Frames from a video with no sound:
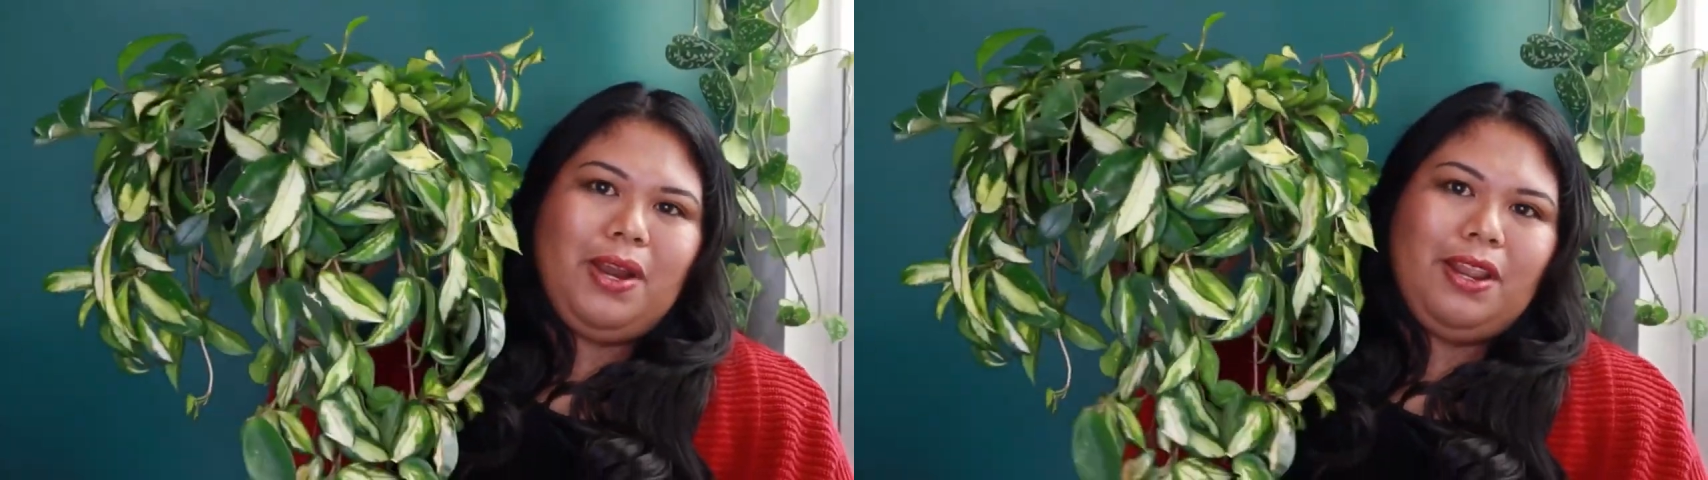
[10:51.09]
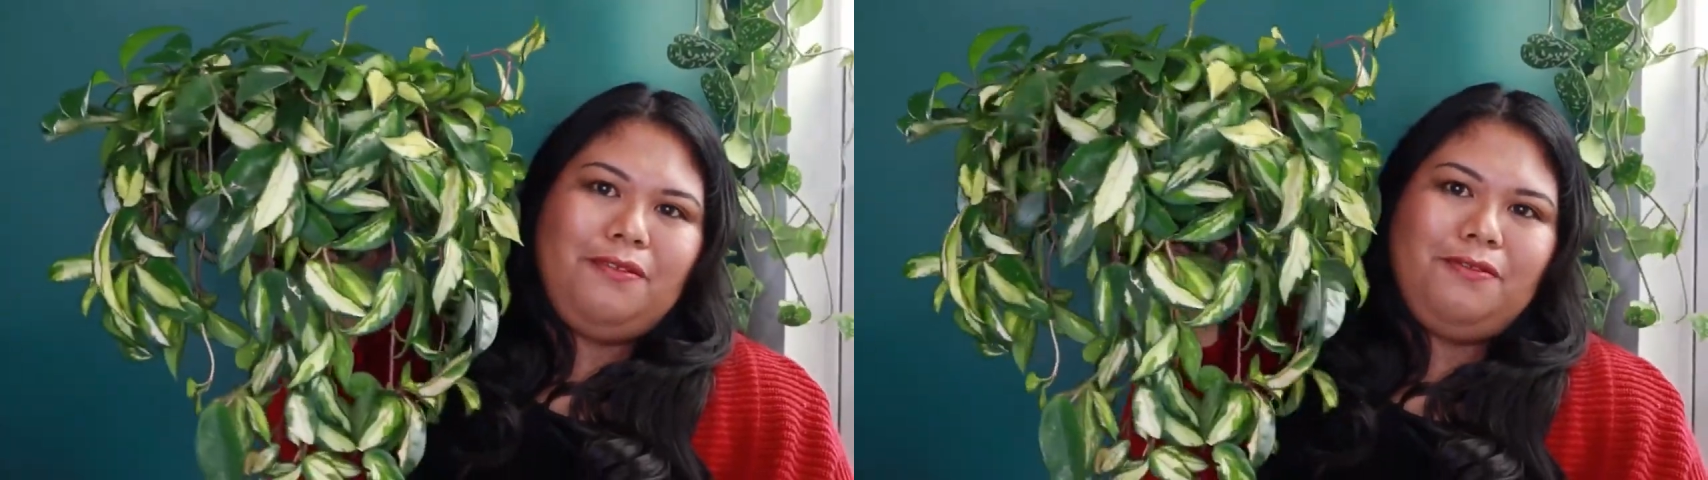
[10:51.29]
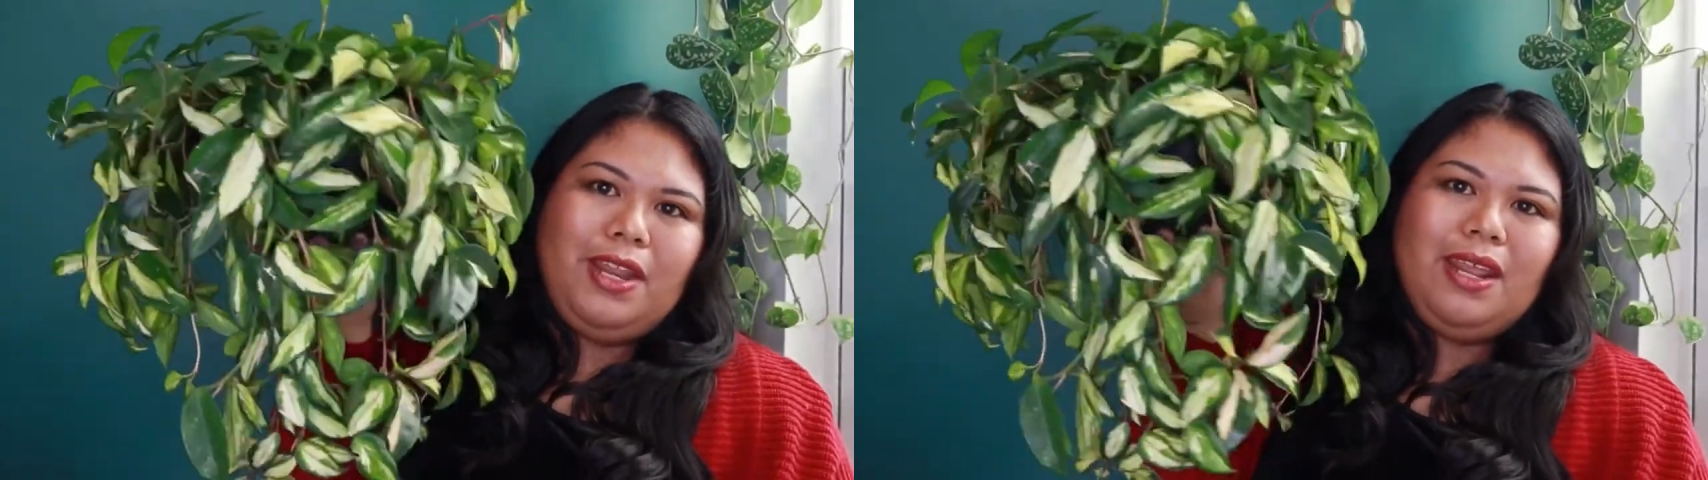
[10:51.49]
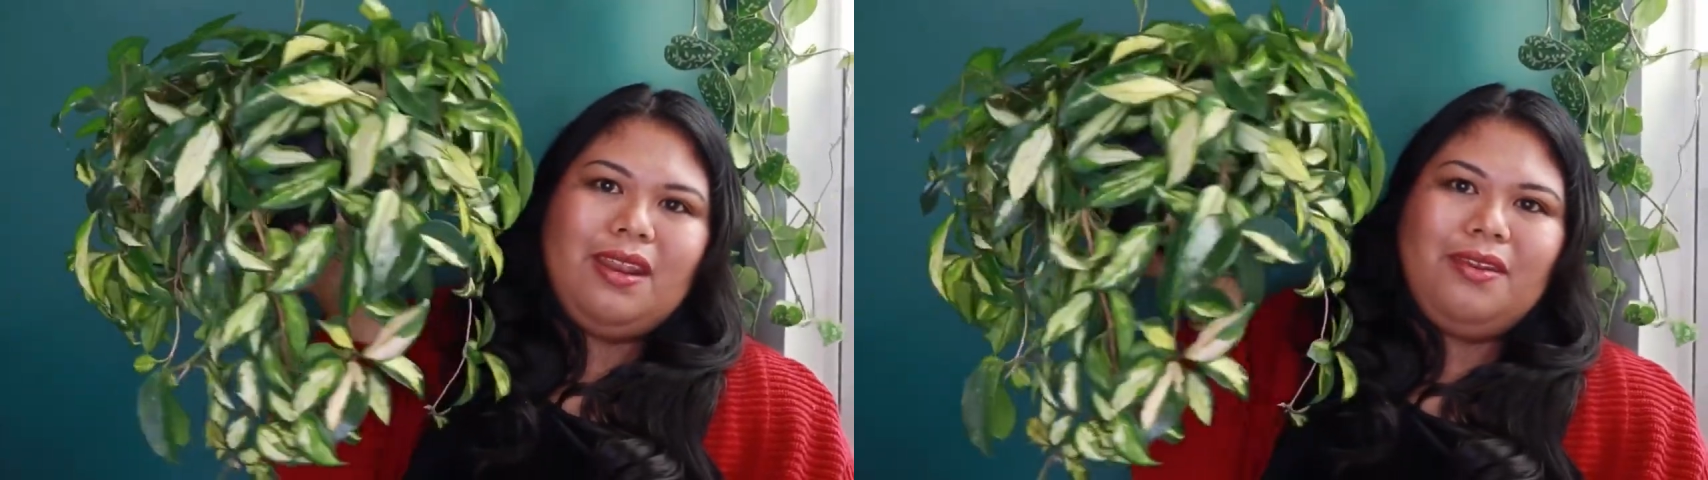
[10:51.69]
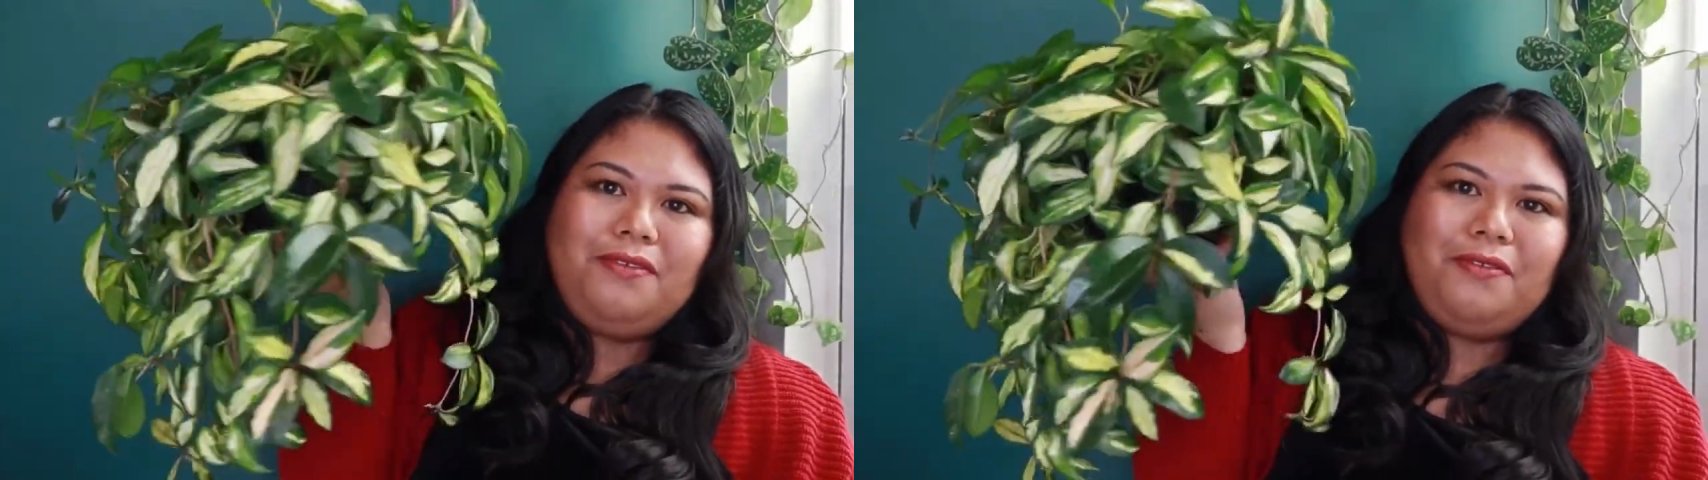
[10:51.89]
barely fit it
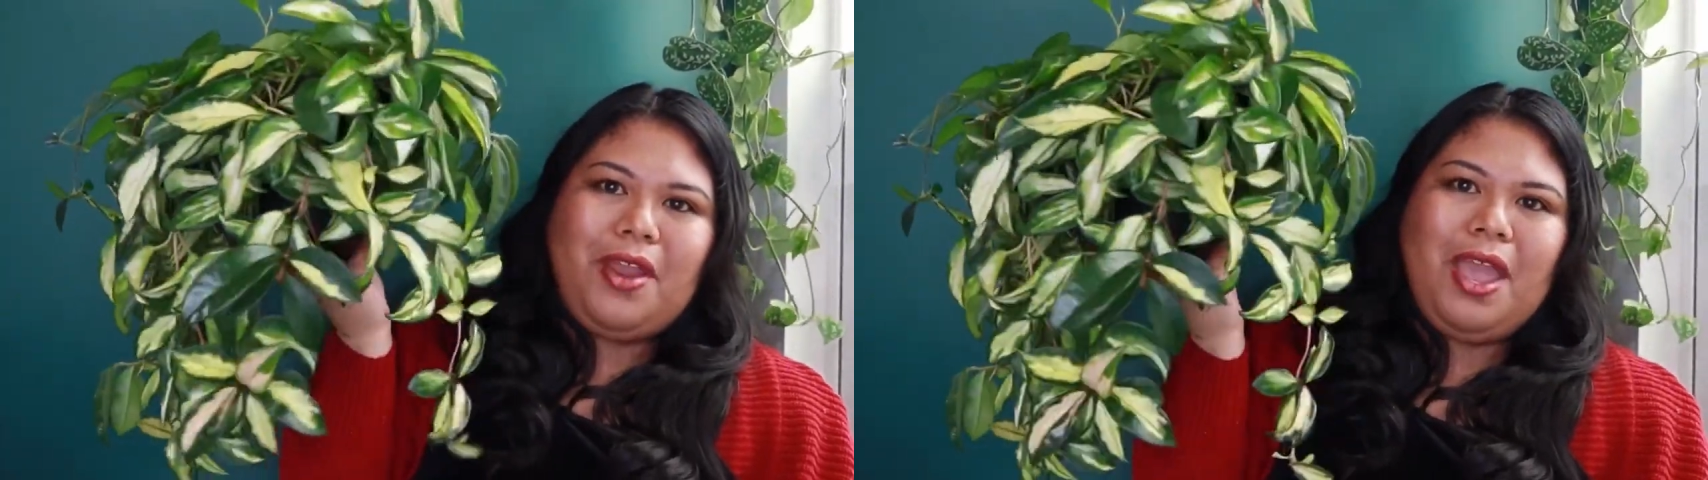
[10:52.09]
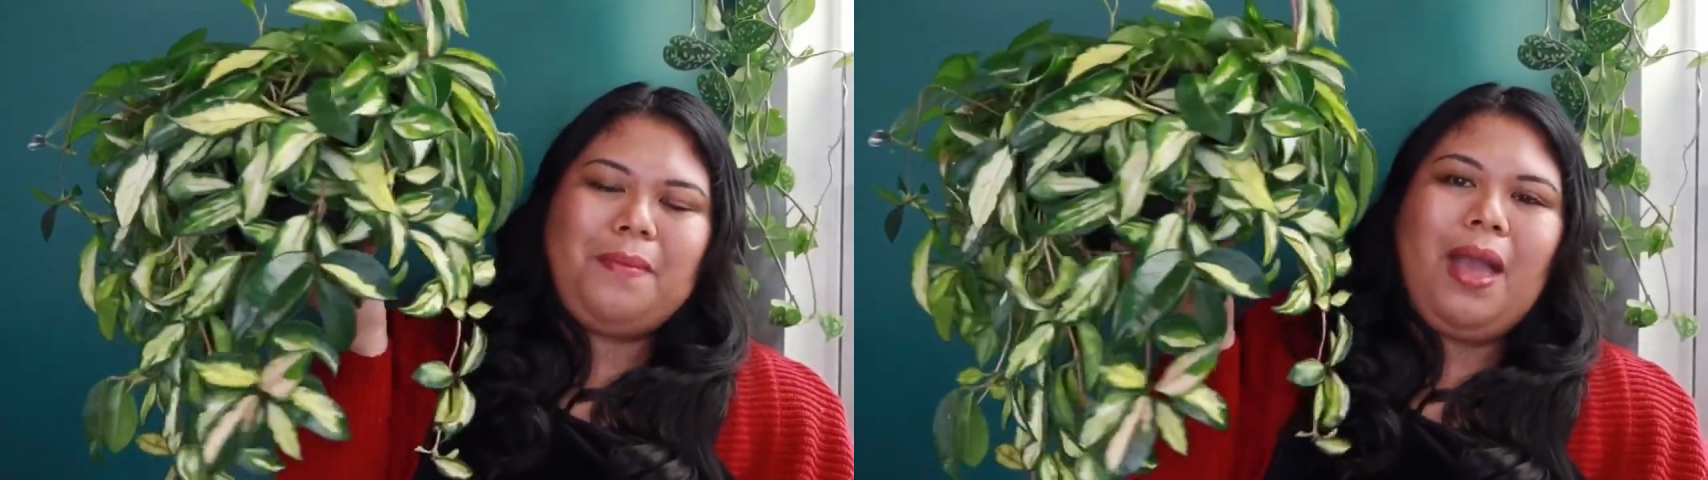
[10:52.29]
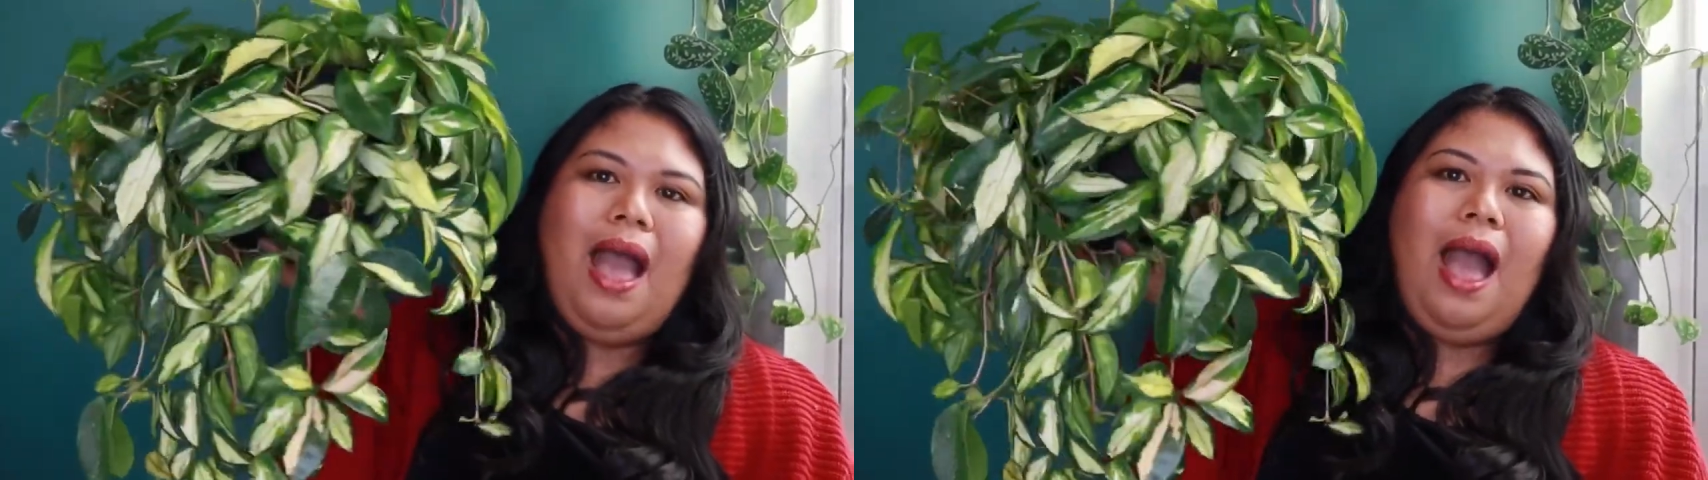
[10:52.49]
in the frame,